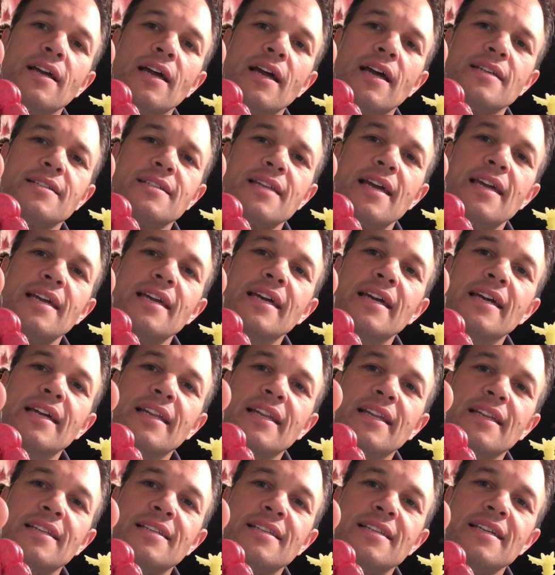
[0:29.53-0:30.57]

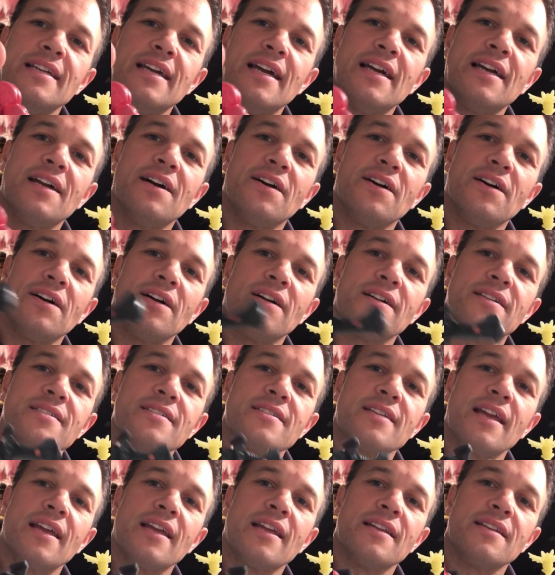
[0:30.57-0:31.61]
S-A-N-T-A-R,
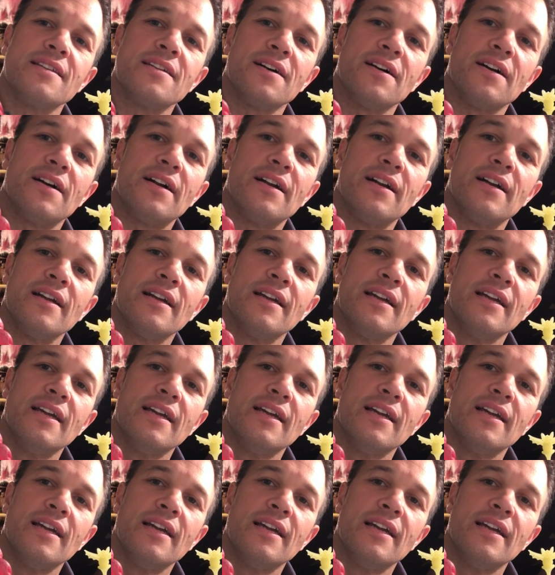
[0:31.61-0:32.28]
Santar.